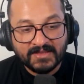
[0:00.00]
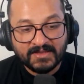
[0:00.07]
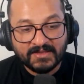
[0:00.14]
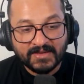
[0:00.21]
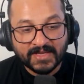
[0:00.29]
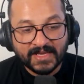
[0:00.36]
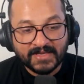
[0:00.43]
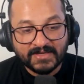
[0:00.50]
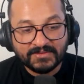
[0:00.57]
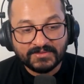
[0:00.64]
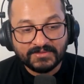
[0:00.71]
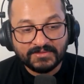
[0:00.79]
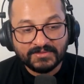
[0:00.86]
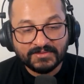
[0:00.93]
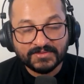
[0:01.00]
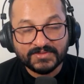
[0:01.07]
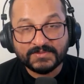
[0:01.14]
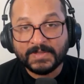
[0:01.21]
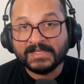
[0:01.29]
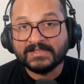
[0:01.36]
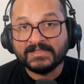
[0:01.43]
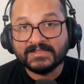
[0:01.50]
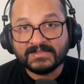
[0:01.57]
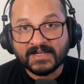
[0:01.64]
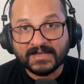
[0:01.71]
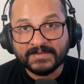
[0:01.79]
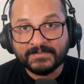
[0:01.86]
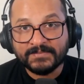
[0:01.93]
you know, I get to spend this
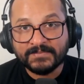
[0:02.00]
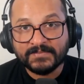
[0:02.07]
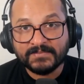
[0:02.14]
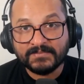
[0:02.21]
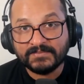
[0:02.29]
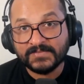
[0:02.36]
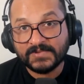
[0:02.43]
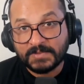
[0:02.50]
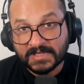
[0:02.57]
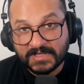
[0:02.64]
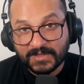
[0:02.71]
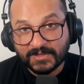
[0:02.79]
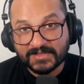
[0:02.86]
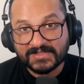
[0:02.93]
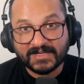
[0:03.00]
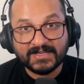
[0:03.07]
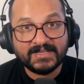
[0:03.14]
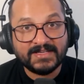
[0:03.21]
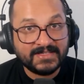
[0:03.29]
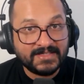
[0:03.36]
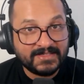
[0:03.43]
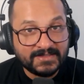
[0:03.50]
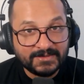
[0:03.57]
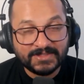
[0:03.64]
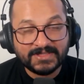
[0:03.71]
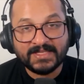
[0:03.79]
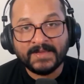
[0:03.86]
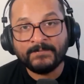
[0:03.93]
time, especially on a Sunday
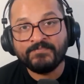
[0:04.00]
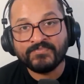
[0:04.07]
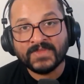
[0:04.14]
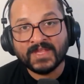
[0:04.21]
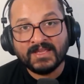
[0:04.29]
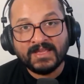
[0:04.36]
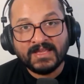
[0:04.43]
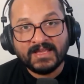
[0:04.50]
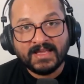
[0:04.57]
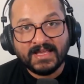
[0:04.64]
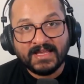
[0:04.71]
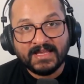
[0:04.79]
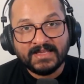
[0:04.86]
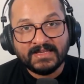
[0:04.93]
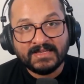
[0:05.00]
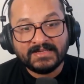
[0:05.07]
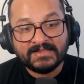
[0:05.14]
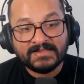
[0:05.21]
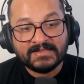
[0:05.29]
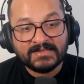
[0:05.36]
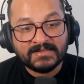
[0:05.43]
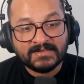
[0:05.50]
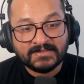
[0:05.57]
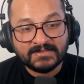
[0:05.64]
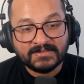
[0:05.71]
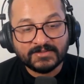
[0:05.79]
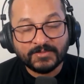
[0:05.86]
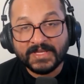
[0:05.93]
with them and uh,
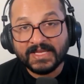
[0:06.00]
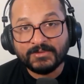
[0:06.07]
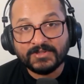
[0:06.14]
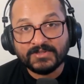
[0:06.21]
to be able